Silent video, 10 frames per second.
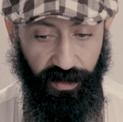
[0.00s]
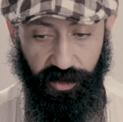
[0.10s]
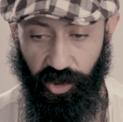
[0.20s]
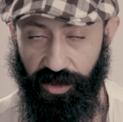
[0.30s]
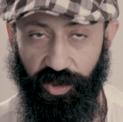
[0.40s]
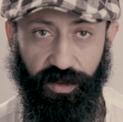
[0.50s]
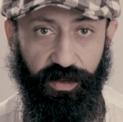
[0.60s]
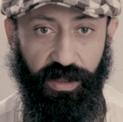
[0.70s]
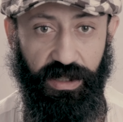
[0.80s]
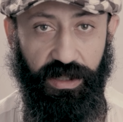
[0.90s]
changing
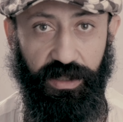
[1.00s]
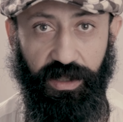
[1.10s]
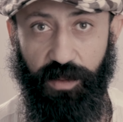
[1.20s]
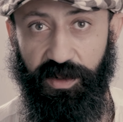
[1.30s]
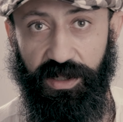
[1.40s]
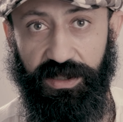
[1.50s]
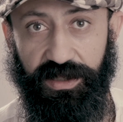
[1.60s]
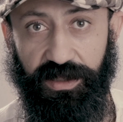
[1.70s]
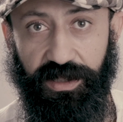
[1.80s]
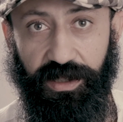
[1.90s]
the camera
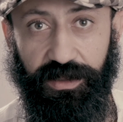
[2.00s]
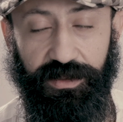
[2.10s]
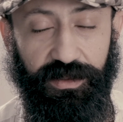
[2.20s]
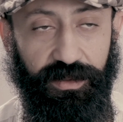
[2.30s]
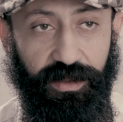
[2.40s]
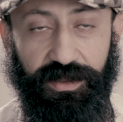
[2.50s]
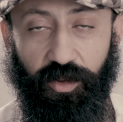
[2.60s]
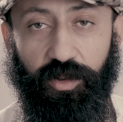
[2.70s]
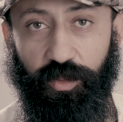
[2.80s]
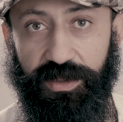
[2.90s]
settings, it's
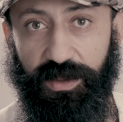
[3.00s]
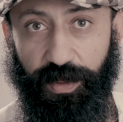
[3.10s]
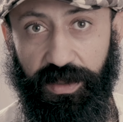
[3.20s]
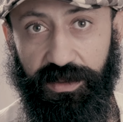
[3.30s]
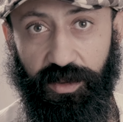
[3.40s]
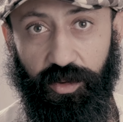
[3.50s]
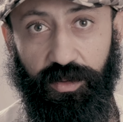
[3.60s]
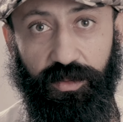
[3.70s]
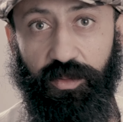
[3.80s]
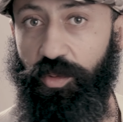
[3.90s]
always depends
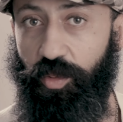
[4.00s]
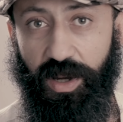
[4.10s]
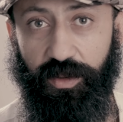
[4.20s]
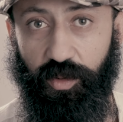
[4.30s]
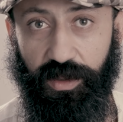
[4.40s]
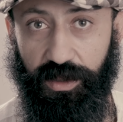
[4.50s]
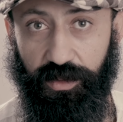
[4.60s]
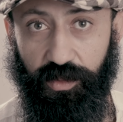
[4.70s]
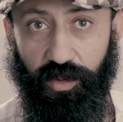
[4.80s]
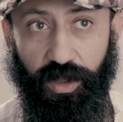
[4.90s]
on what you want
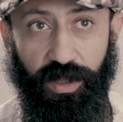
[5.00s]
to do.